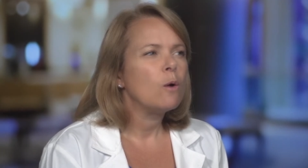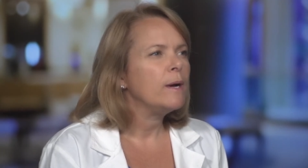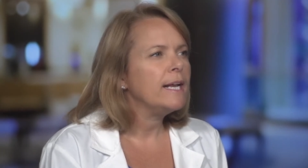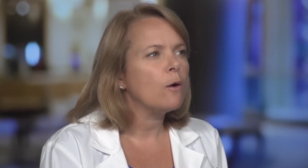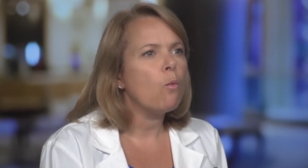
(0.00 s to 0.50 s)
We
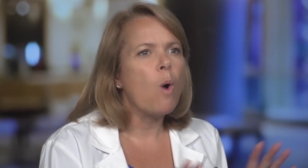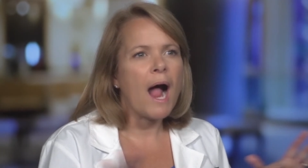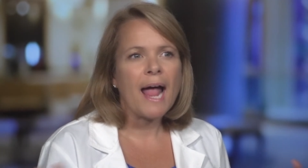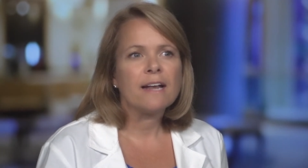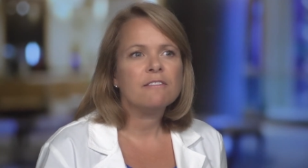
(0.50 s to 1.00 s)
need a
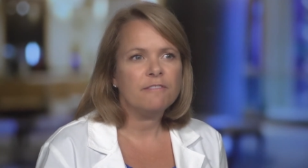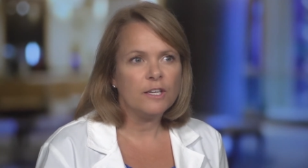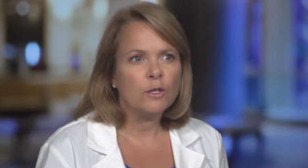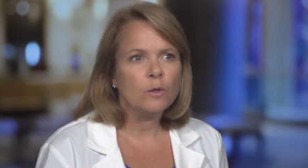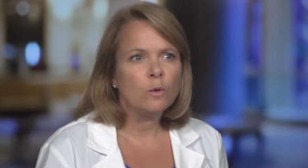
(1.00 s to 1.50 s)
wide
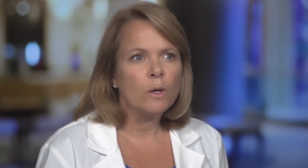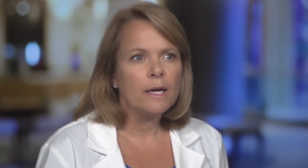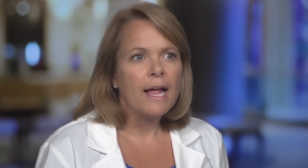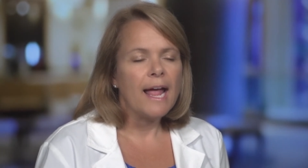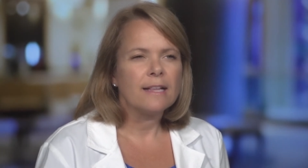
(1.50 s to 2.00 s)
view,
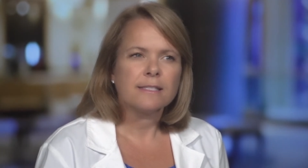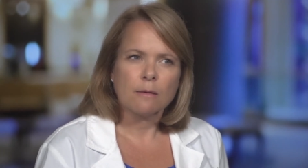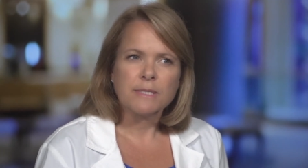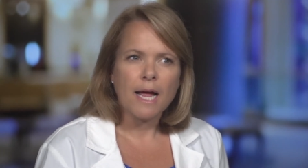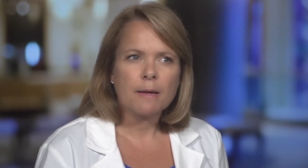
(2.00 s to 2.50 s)
and
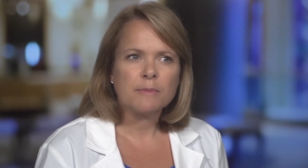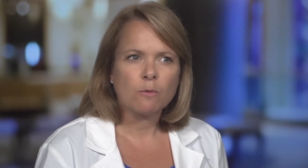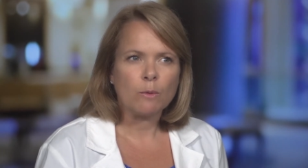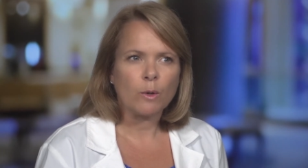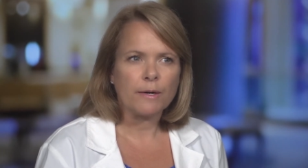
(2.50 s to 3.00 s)
sometimes
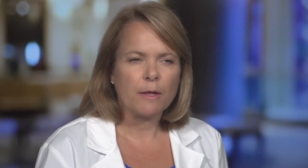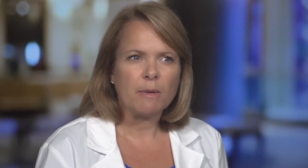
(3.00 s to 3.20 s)
when we're in the